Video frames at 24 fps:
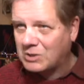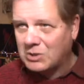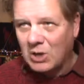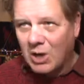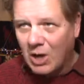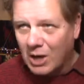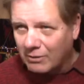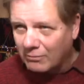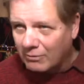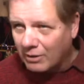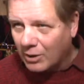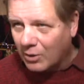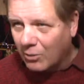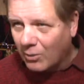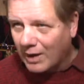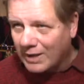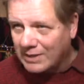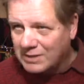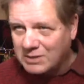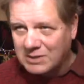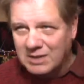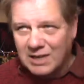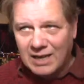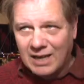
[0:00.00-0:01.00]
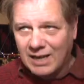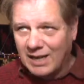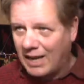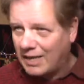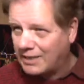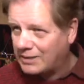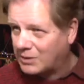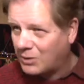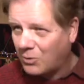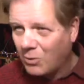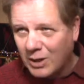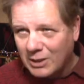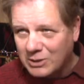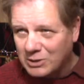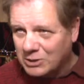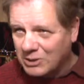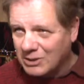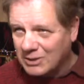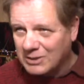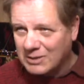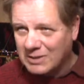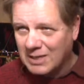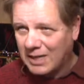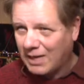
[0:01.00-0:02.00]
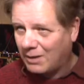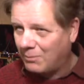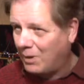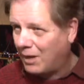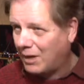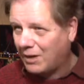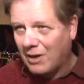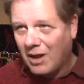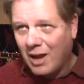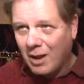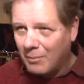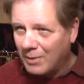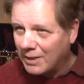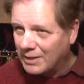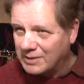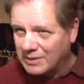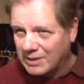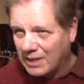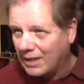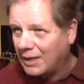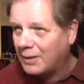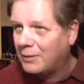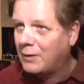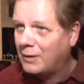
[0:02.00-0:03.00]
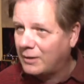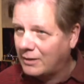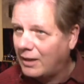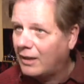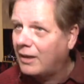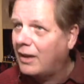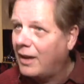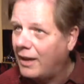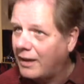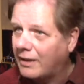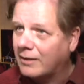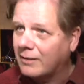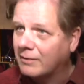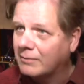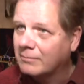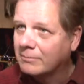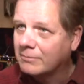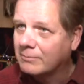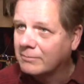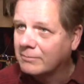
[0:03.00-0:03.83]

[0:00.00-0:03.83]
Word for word: song requests, they can ask questions, they can make comments, anything they'd like.